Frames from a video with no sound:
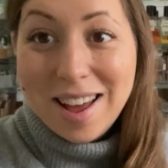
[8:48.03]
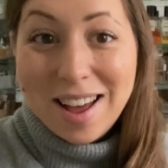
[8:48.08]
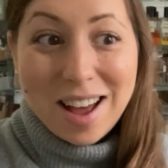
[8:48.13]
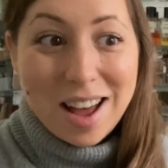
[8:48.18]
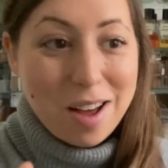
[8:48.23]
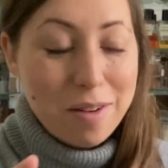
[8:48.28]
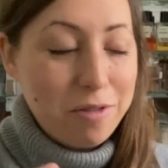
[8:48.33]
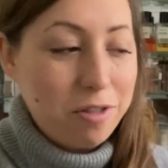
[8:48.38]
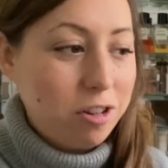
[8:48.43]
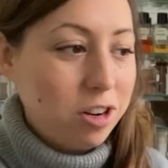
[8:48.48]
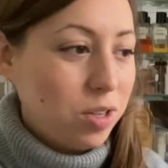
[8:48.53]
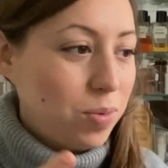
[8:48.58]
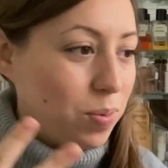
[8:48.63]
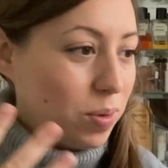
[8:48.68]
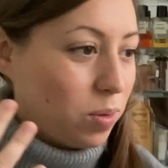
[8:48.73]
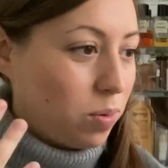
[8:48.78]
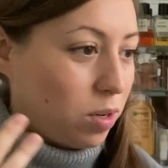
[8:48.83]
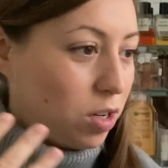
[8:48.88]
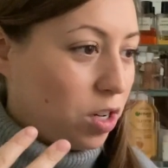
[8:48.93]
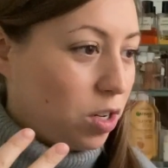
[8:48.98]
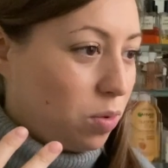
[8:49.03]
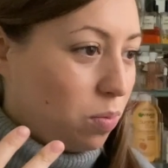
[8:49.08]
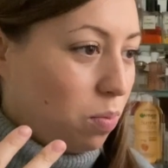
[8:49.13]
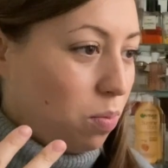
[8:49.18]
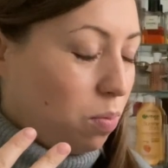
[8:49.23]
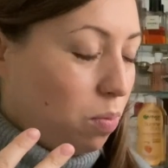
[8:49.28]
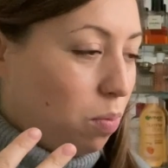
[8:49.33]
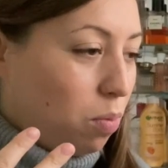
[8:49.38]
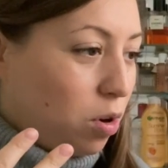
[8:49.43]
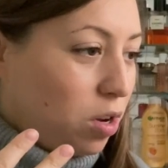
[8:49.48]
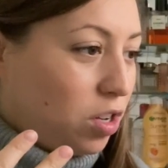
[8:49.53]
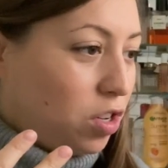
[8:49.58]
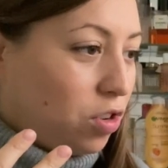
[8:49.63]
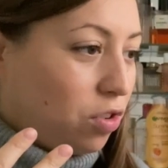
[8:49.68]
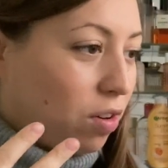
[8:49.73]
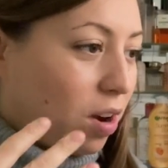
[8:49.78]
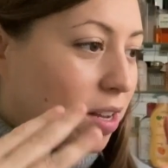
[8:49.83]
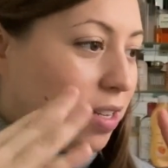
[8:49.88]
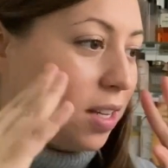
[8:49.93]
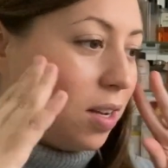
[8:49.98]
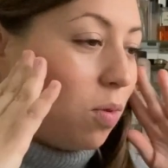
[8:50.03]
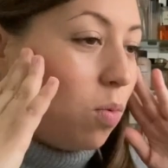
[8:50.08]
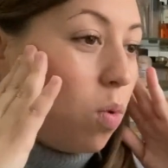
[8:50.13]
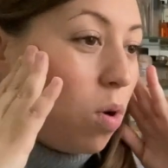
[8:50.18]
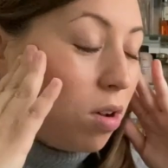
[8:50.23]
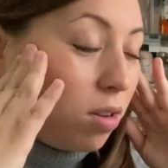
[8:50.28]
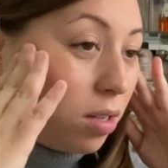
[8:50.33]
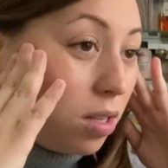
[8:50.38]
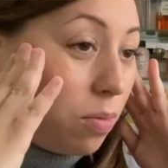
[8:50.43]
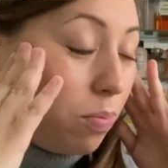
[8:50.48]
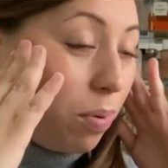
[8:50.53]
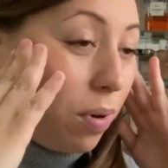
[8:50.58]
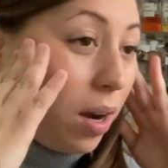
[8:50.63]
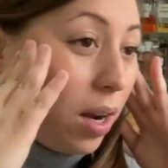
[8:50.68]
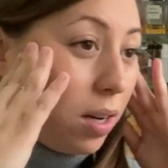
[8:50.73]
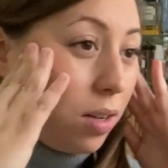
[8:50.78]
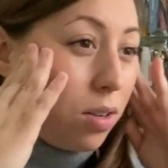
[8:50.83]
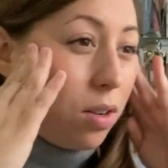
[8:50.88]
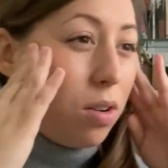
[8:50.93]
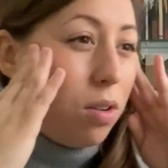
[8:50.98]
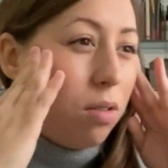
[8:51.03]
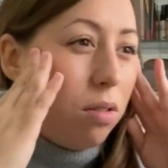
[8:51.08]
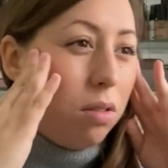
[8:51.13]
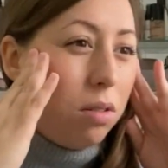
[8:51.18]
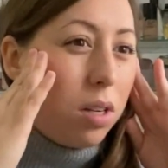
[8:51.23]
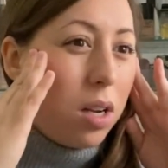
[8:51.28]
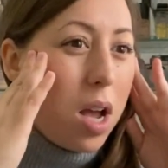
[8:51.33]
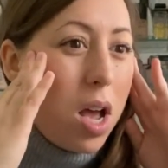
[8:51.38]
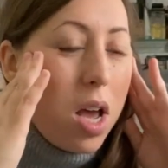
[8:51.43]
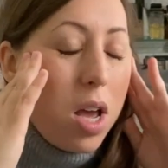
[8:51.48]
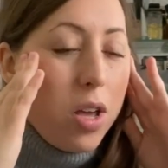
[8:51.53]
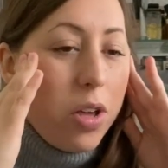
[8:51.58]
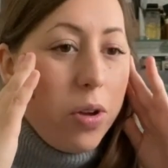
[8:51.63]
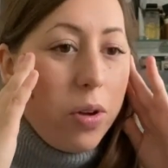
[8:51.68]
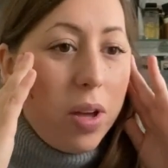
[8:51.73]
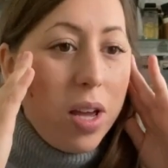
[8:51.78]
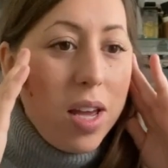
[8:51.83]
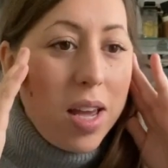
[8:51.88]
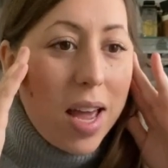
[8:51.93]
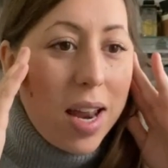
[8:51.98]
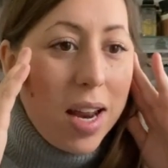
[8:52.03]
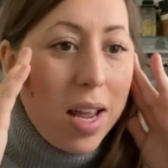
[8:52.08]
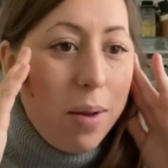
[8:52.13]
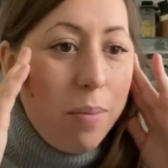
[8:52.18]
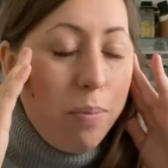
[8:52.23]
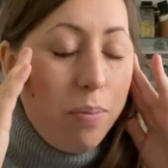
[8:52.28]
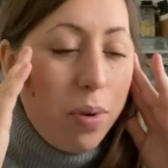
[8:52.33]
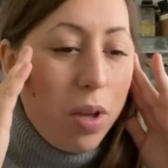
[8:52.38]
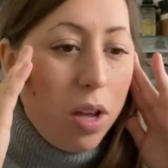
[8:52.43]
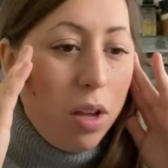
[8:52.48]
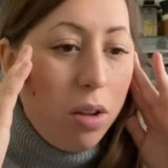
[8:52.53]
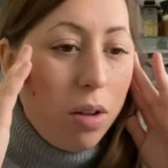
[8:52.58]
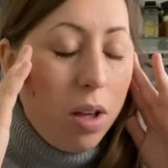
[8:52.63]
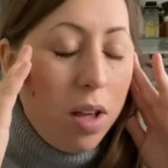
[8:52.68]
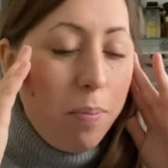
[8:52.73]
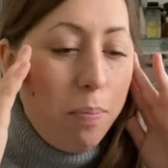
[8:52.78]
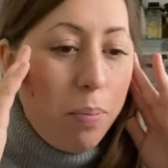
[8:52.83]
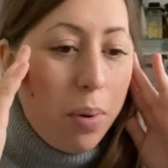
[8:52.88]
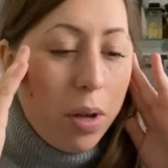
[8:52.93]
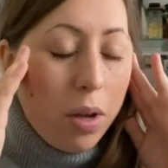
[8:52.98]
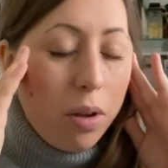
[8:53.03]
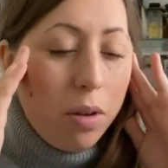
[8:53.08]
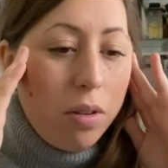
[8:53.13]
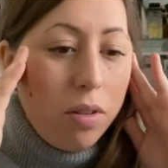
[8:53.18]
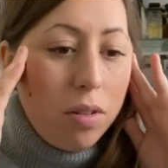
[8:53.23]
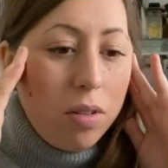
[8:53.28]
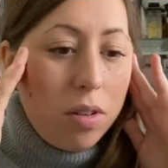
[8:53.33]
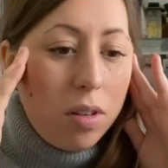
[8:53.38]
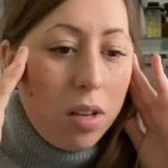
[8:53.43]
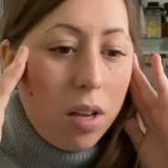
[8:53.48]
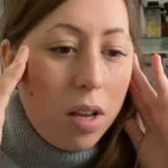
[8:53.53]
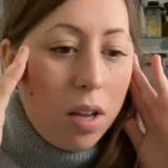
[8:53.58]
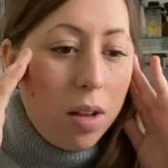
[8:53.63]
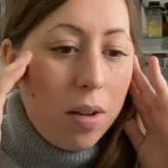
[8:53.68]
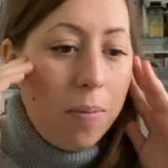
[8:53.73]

uh, for Christmas, which is moisturising. What's the brand called? You can get it in, in Boots.